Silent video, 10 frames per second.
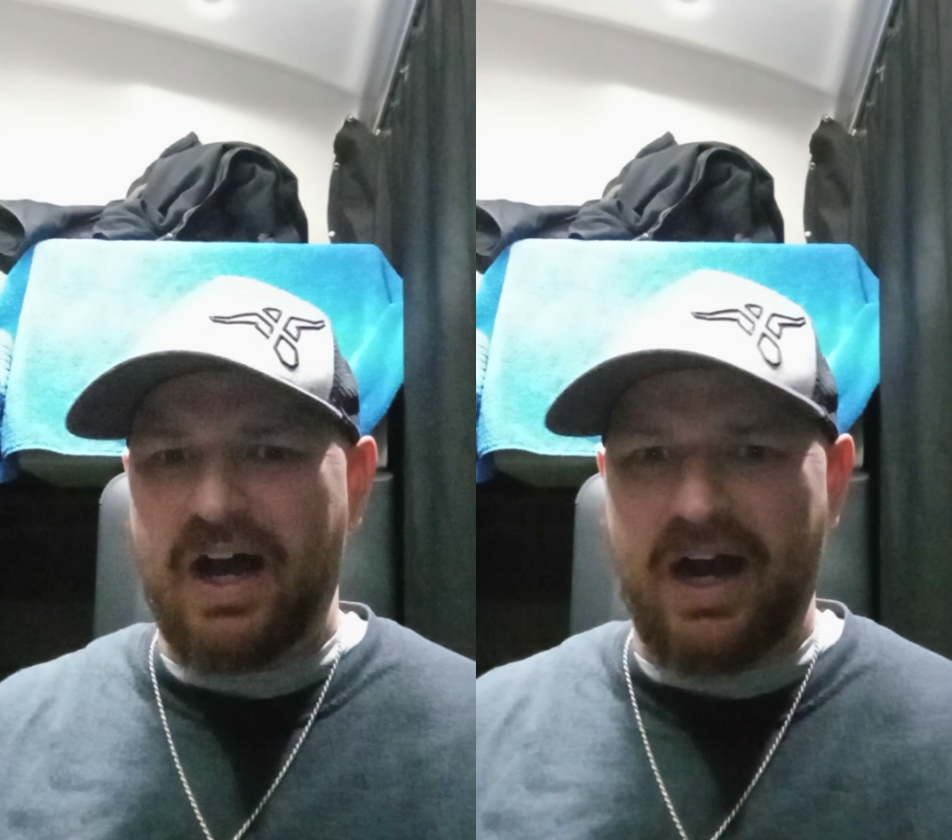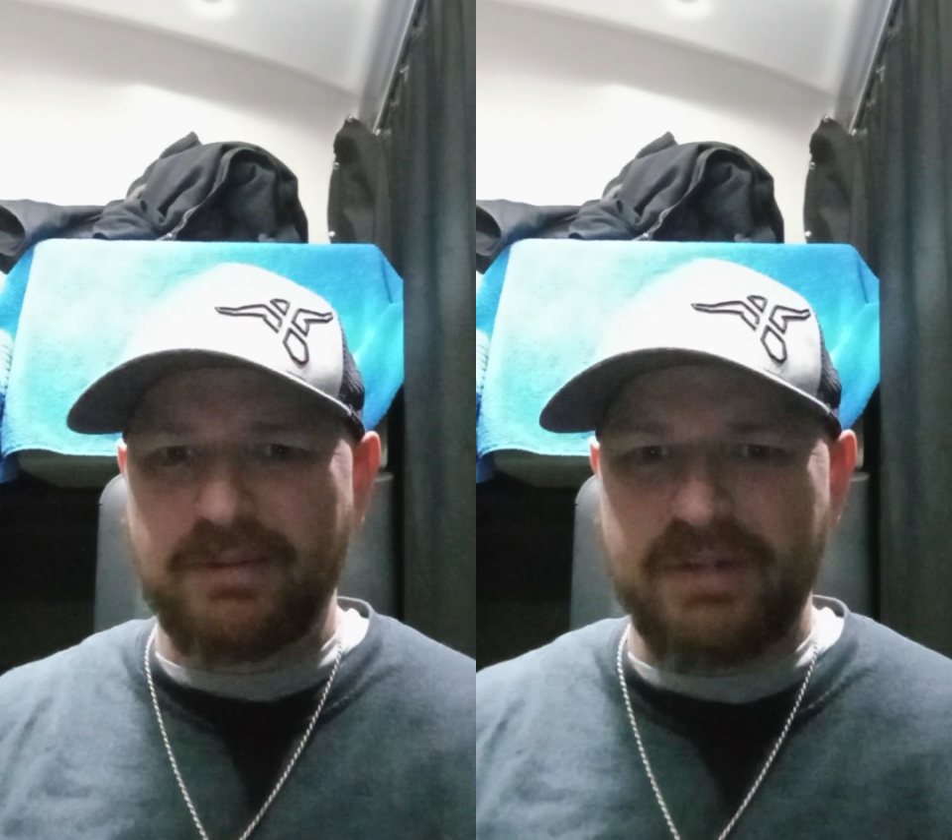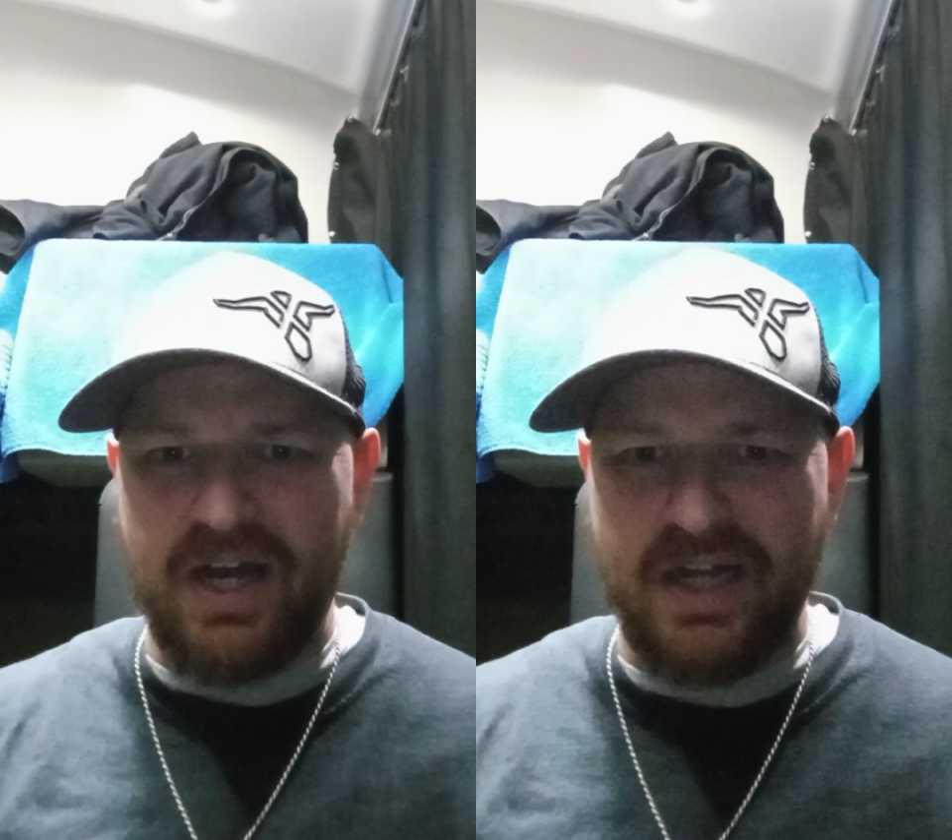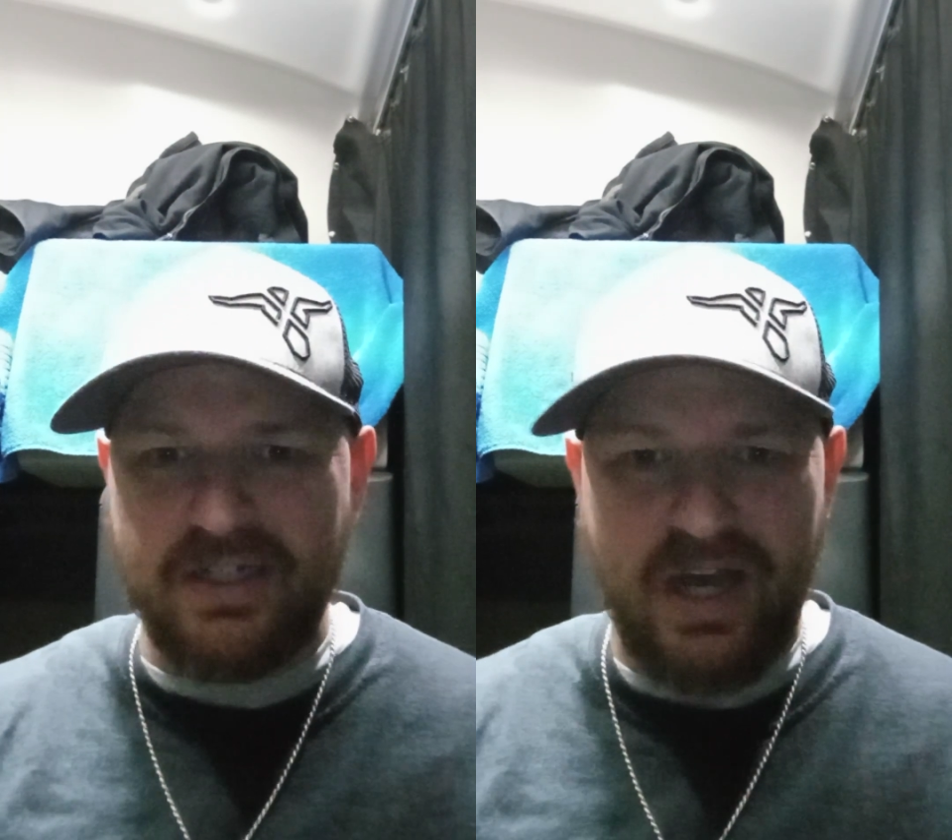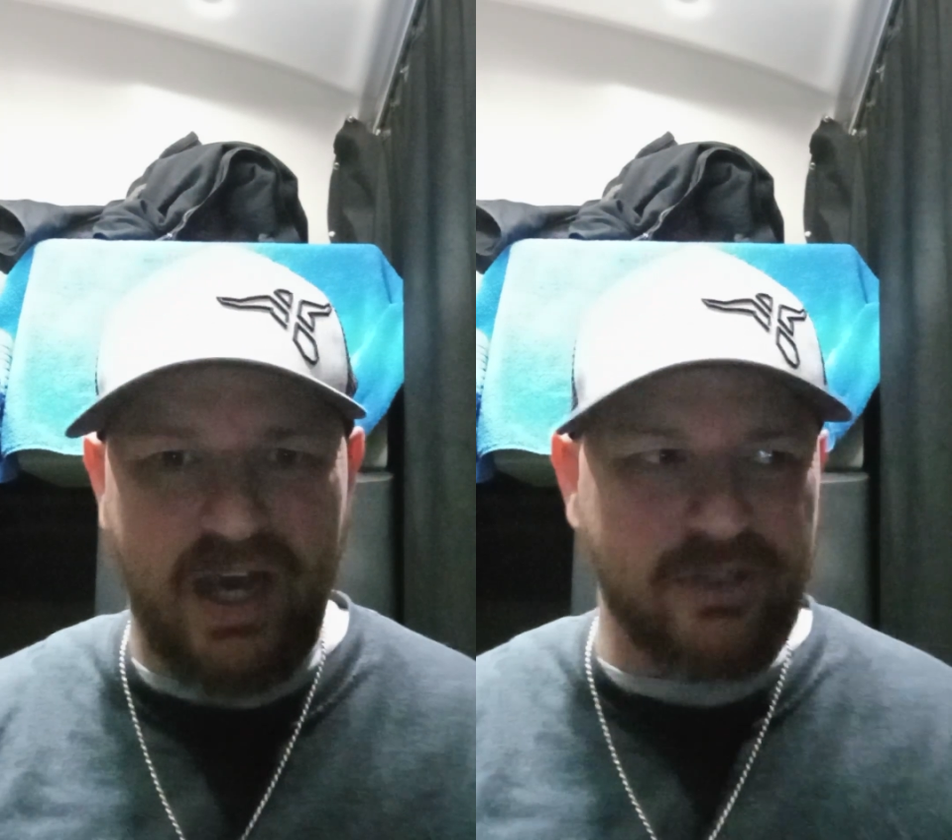I'm not.
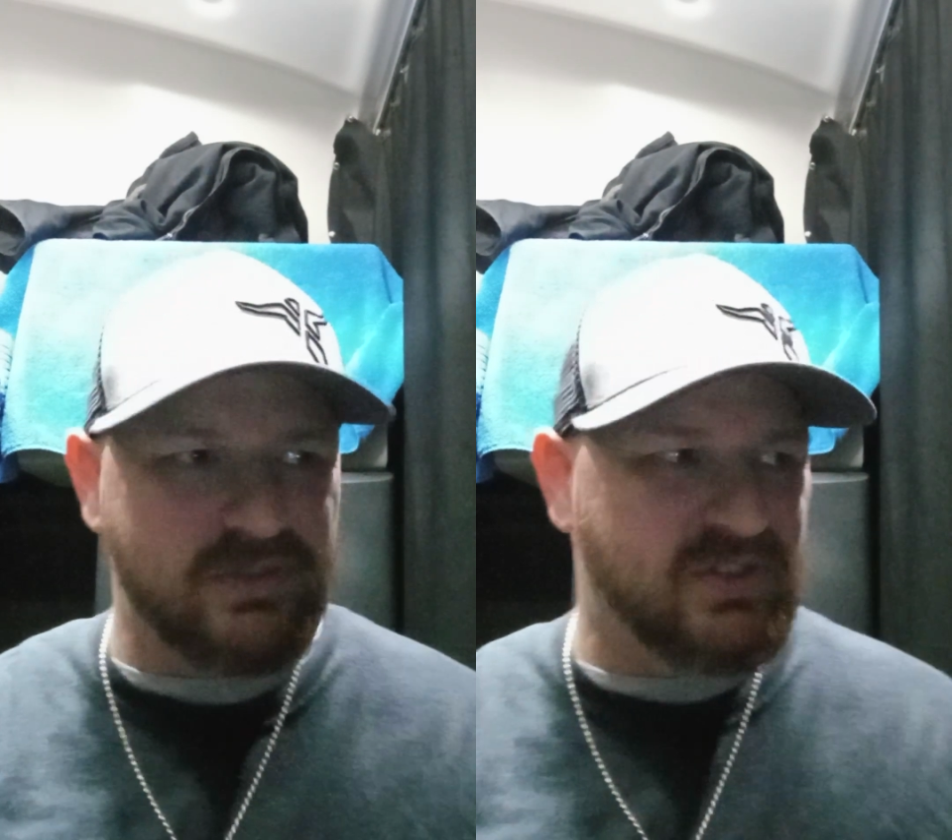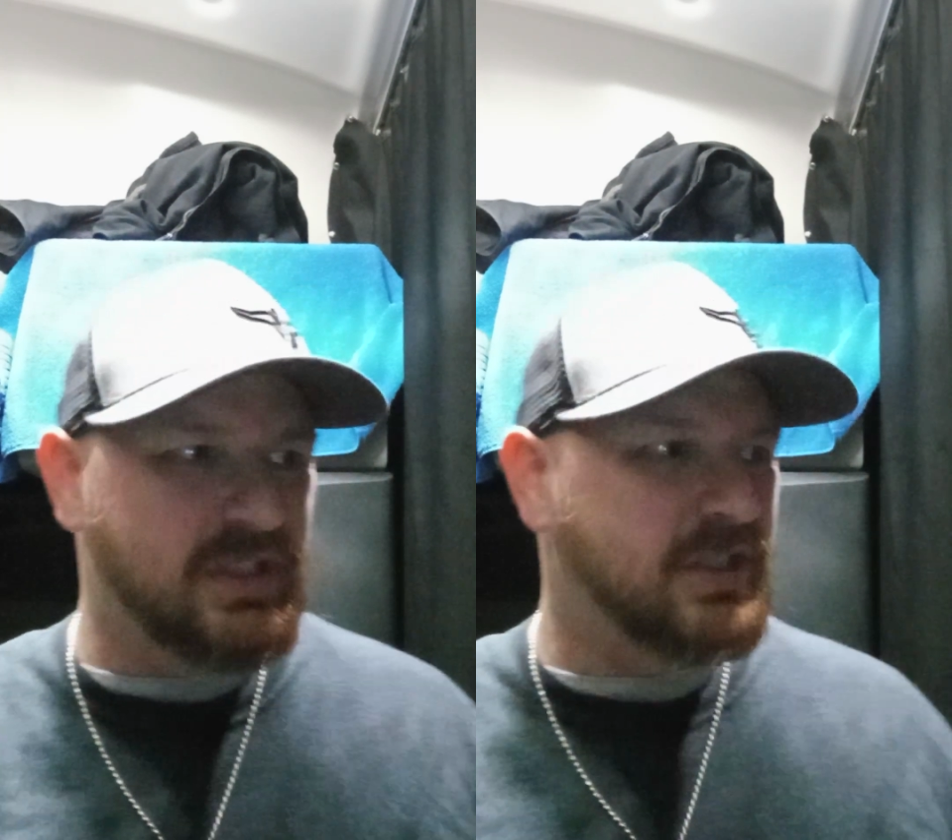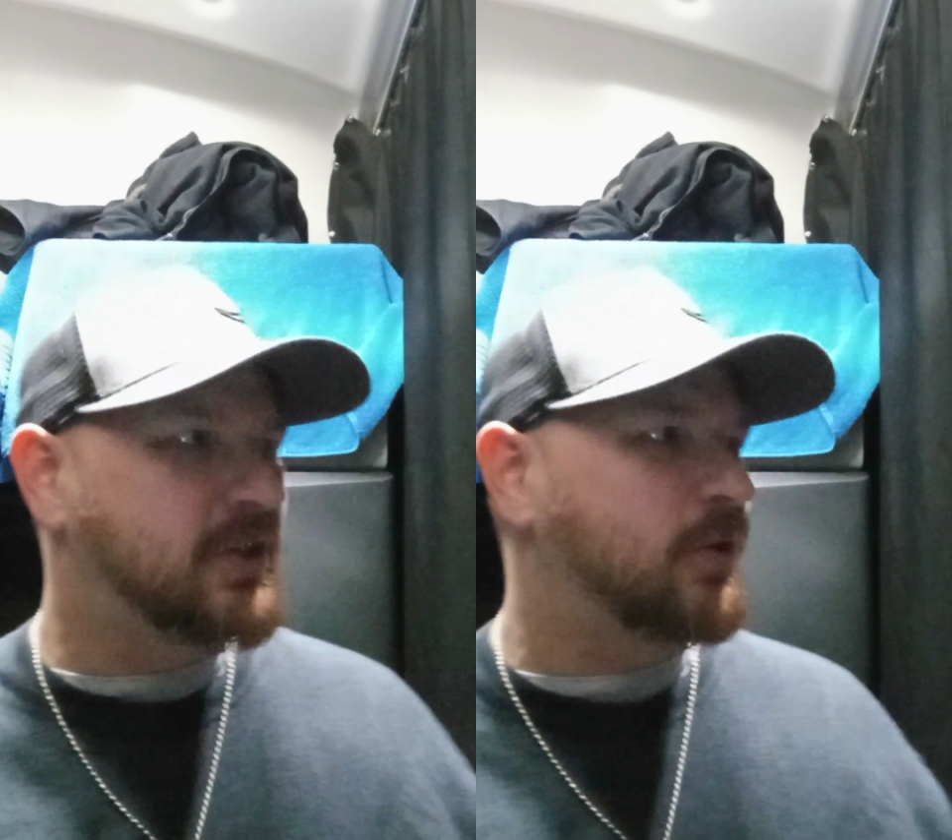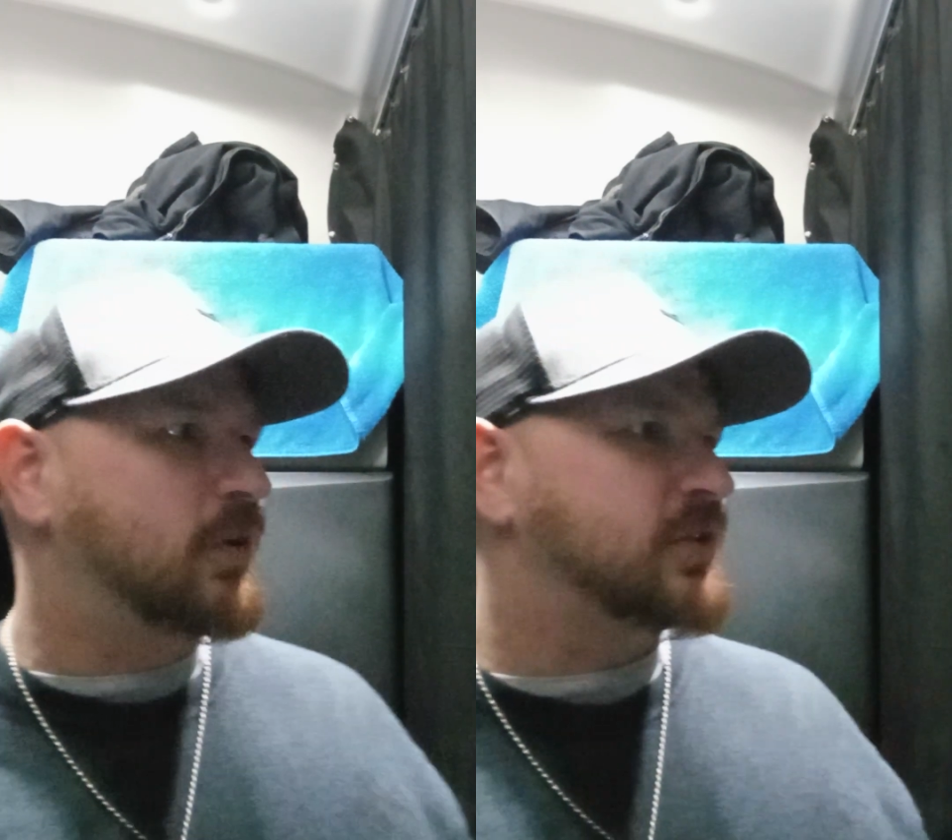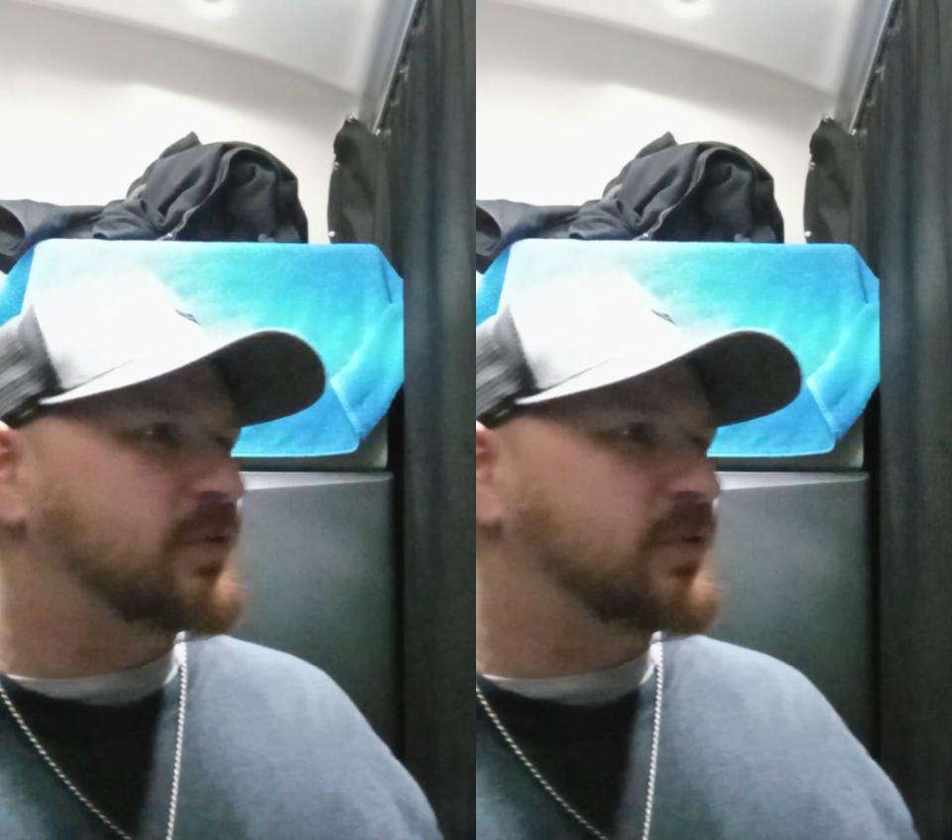I don't see any girls